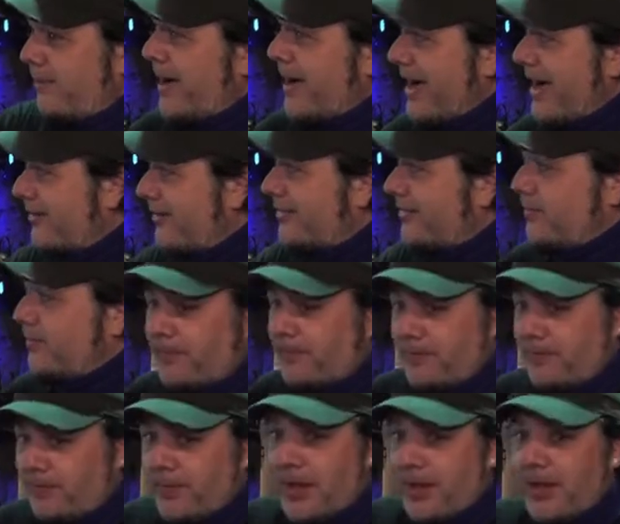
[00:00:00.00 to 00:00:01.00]
boxed
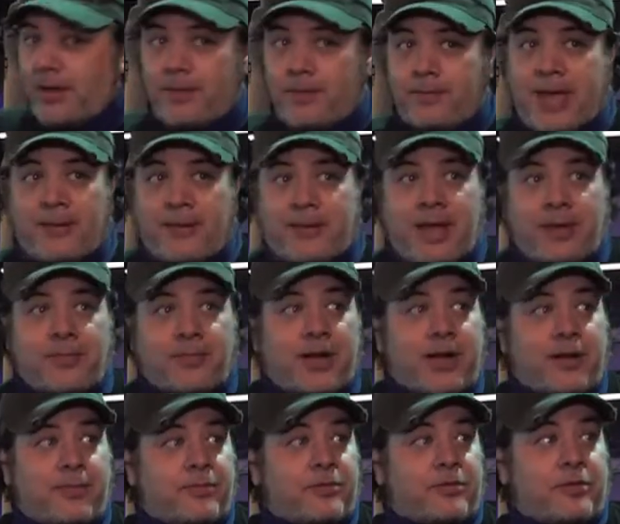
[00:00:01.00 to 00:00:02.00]
Batman
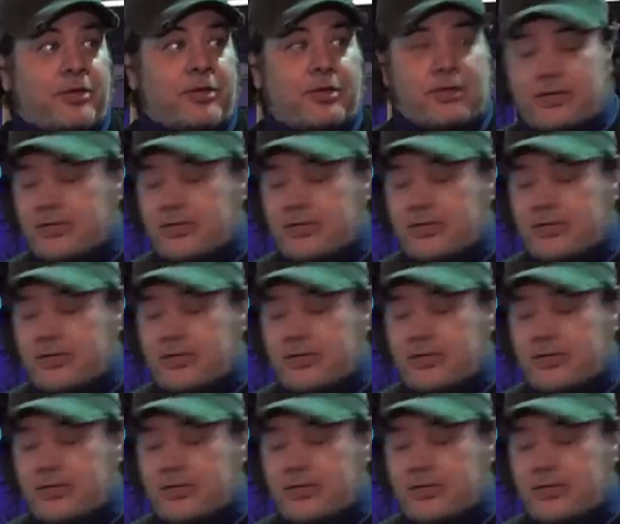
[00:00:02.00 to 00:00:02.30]
Pops.